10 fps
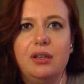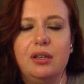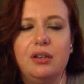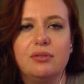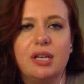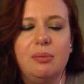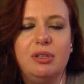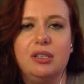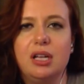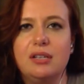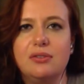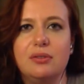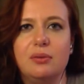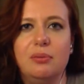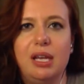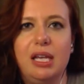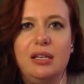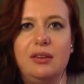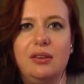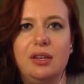you know skype in the classroom
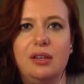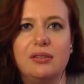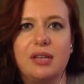and the